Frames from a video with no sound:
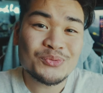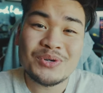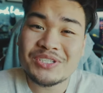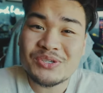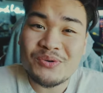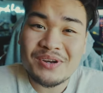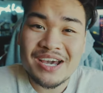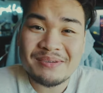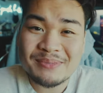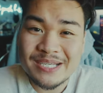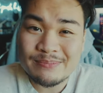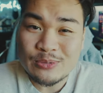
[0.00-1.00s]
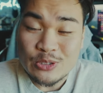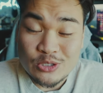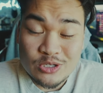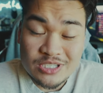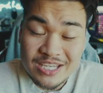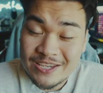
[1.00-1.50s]
What is going on, button
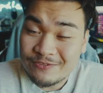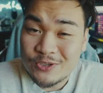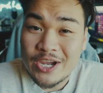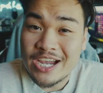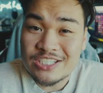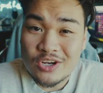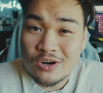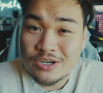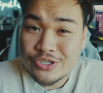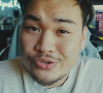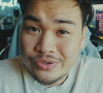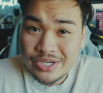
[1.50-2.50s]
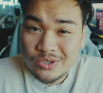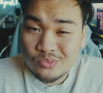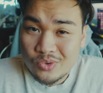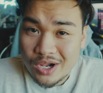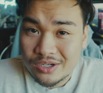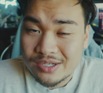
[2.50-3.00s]
pushers? If you guys are new here,
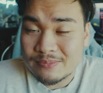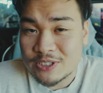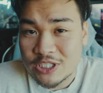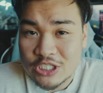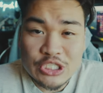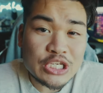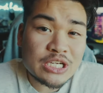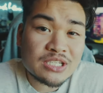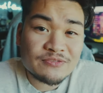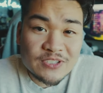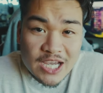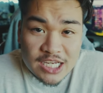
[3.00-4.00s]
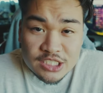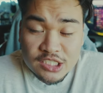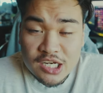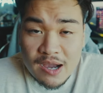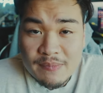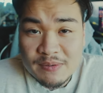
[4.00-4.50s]
welcome to the channel. If you guys are
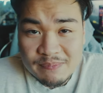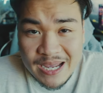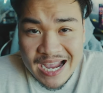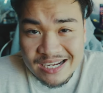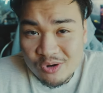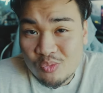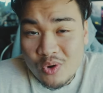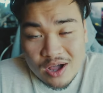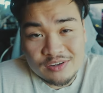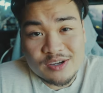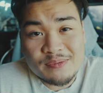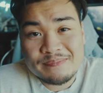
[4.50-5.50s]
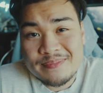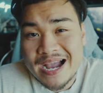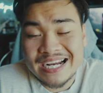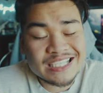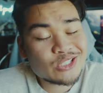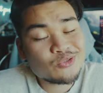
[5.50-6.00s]
coming back, welcome
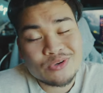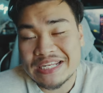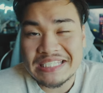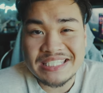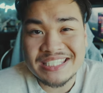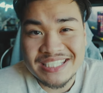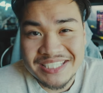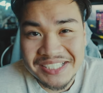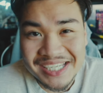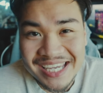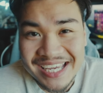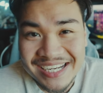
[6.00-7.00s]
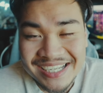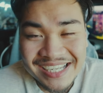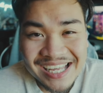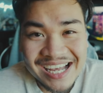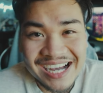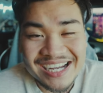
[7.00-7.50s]
back. It's great to see you again.
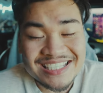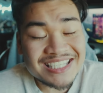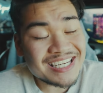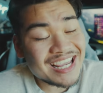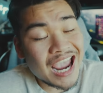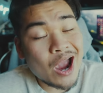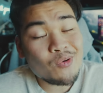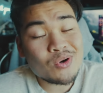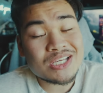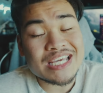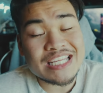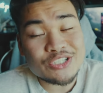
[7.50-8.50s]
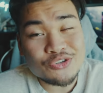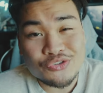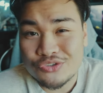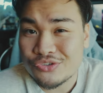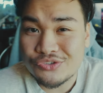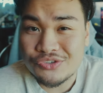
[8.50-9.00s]
Today, I want to
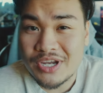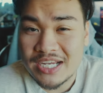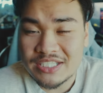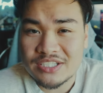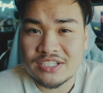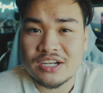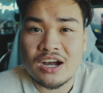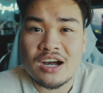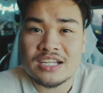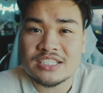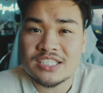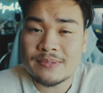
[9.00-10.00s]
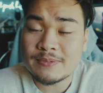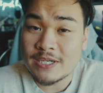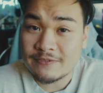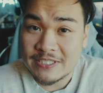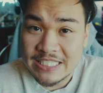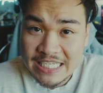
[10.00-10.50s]
introduce you guys to the concept
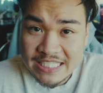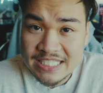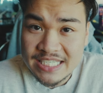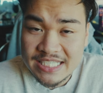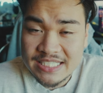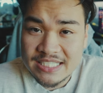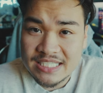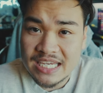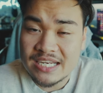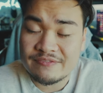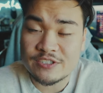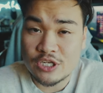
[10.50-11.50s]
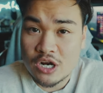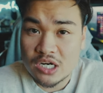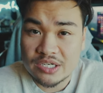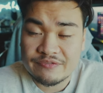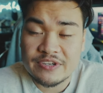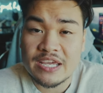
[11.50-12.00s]
of distance in
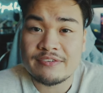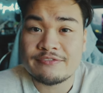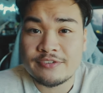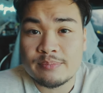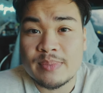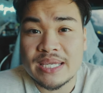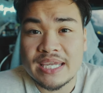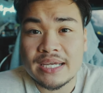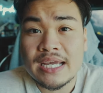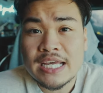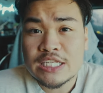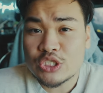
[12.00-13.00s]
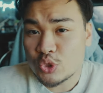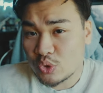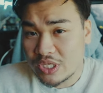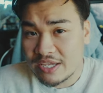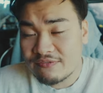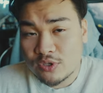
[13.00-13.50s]
photography and filmmaking to
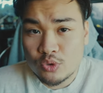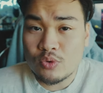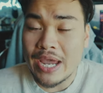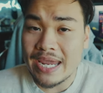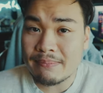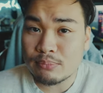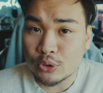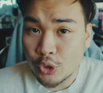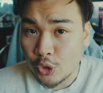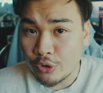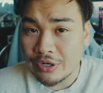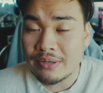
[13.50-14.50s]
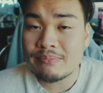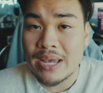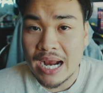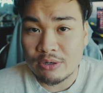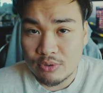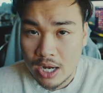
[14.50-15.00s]
give you a blurry
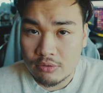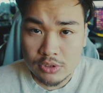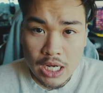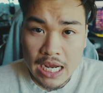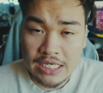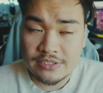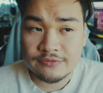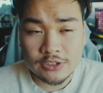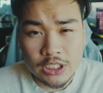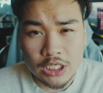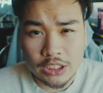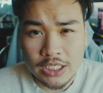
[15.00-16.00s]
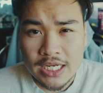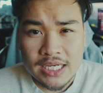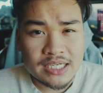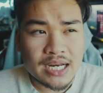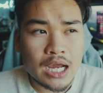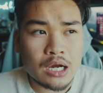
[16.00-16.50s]
background kind of look.
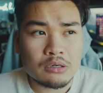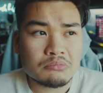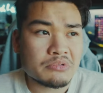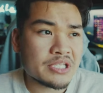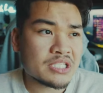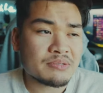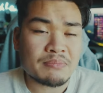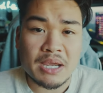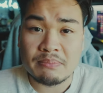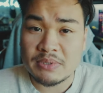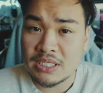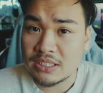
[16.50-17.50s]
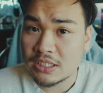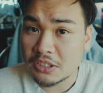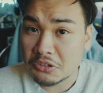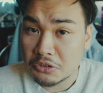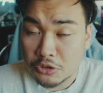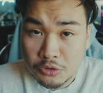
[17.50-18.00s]
Now, this might be a
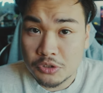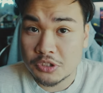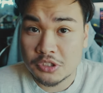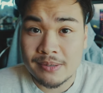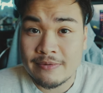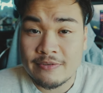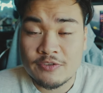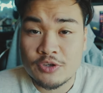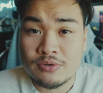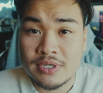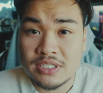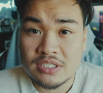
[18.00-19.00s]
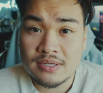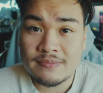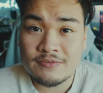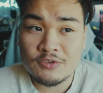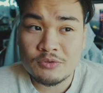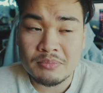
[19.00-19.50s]
little new to some of you, and some
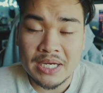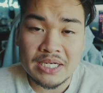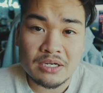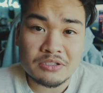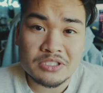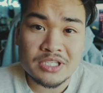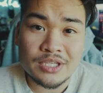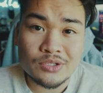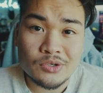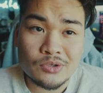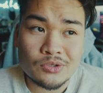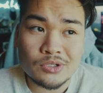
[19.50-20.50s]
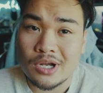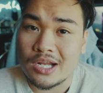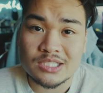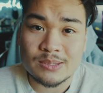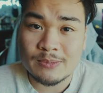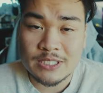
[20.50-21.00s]
of you might understand the whole
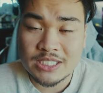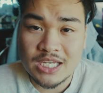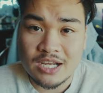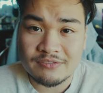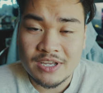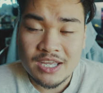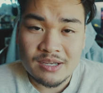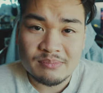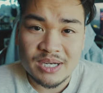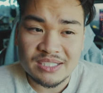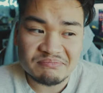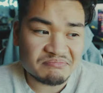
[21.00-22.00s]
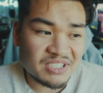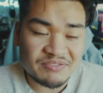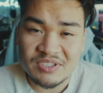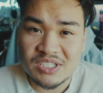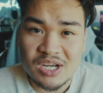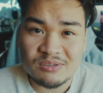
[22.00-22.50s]
concept itself. But if
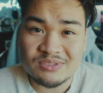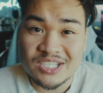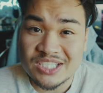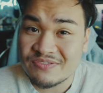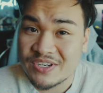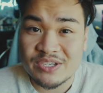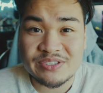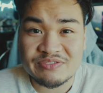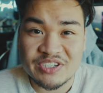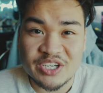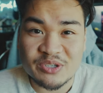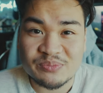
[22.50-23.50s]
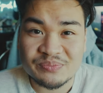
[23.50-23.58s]
you don't, this video is for you.